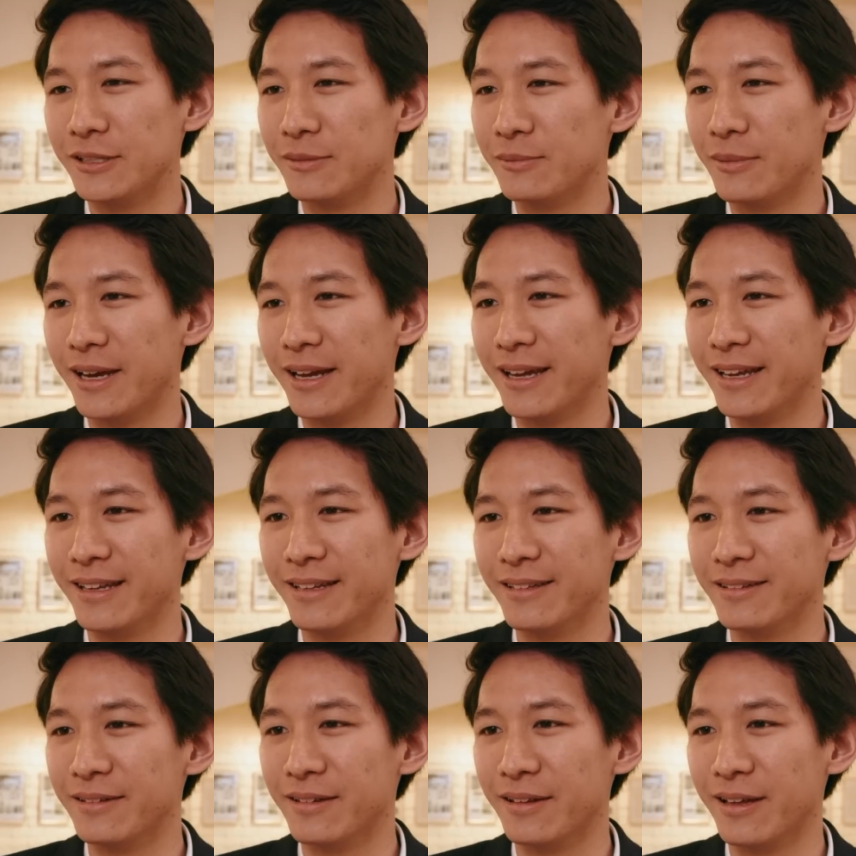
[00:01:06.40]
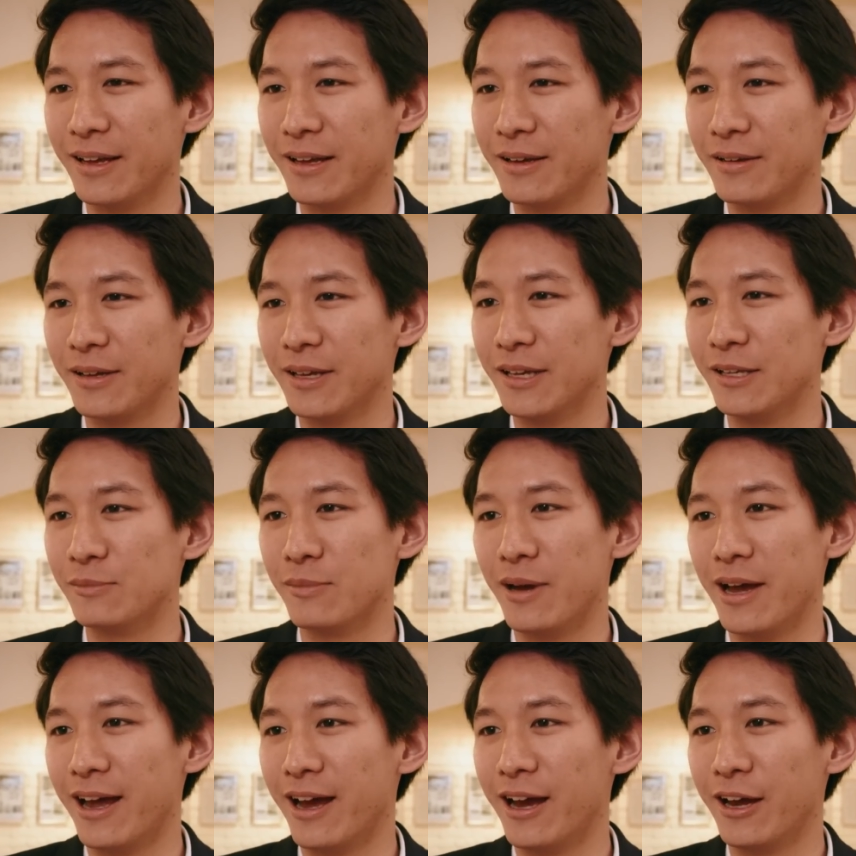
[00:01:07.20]
is my, like, he's
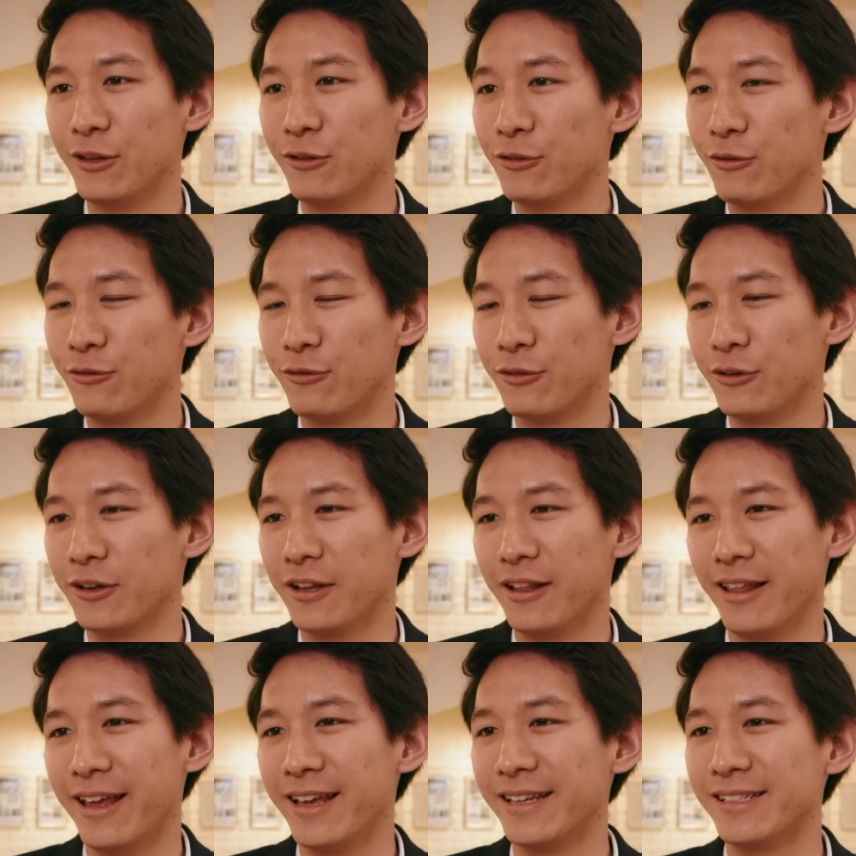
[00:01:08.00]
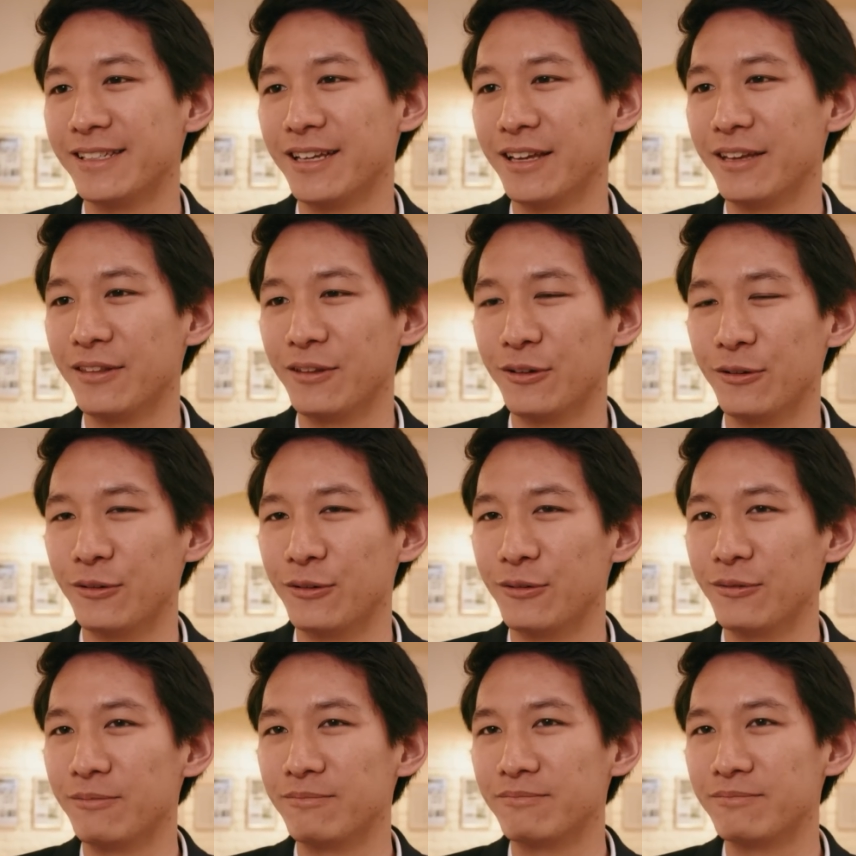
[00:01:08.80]
my idol for the last, I don't
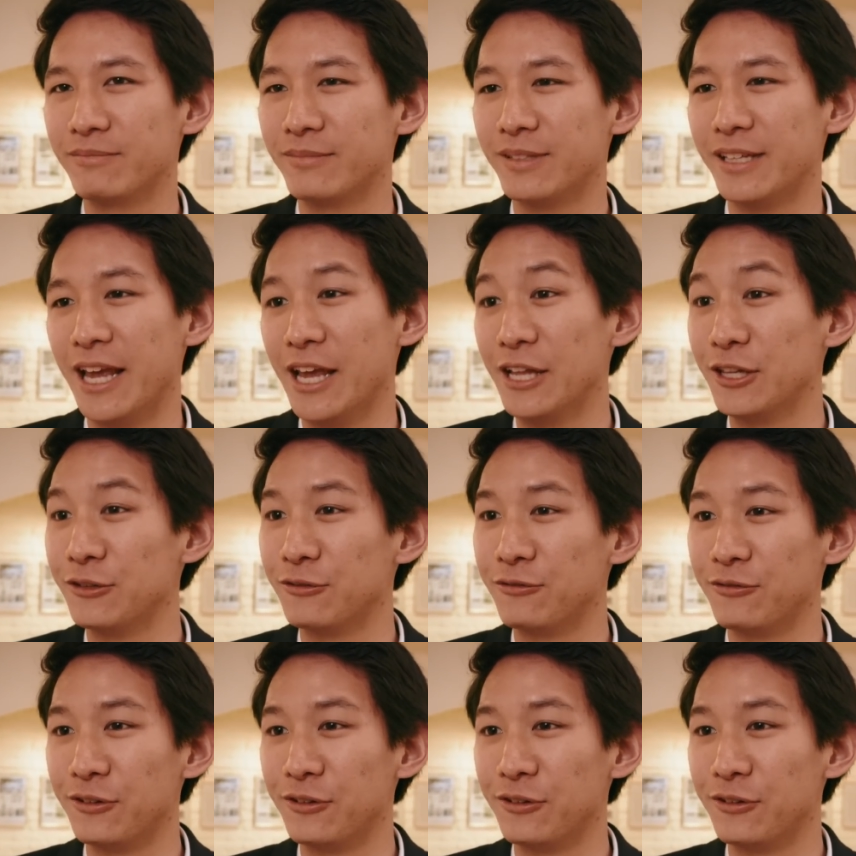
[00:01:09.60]
know, 10 to